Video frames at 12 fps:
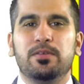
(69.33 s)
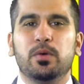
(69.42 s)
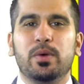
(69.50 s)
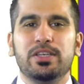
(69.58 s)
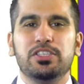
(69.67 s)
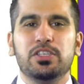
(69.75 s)
For
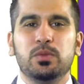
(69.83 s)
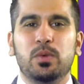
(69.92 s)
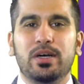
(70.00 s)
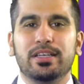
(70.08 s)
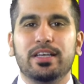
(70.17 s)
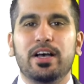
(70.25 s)
question
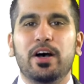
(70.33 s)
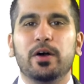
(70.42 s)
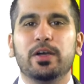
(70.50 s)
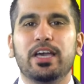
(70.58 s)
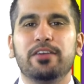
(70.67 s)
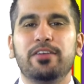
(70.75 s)
1, a
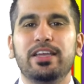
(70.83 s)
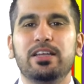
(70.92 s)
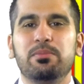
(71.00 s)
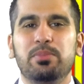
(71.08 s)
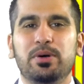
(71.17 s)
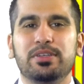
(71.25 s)

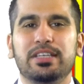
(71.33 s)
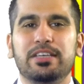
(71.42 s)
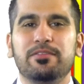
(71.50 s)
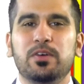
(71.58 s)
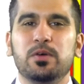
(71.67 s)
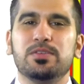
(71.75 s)
covalent bond
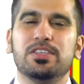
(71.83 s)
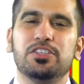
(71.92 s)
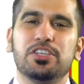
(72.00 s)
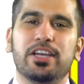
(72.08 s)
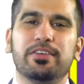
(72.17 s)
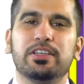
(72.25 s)
involves the
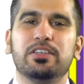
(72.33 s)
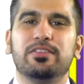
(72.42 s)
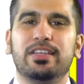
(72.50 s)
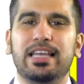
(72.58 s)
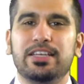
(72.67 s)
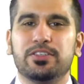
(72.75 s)
sharing of
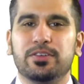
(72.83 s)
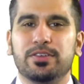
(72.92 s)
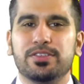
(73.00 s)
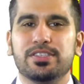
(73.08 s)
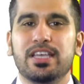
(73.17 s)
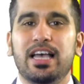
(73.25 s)

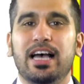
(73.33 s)
electrons